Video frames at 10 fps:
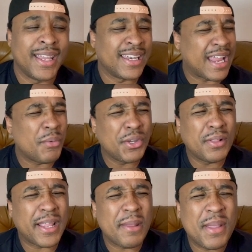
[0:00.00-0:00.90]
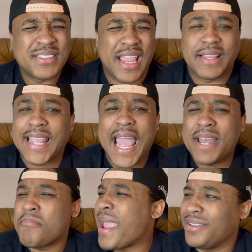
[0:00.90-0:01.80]
Now, when you're looking at me saying
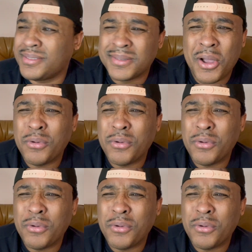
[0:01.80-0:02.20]
that makes no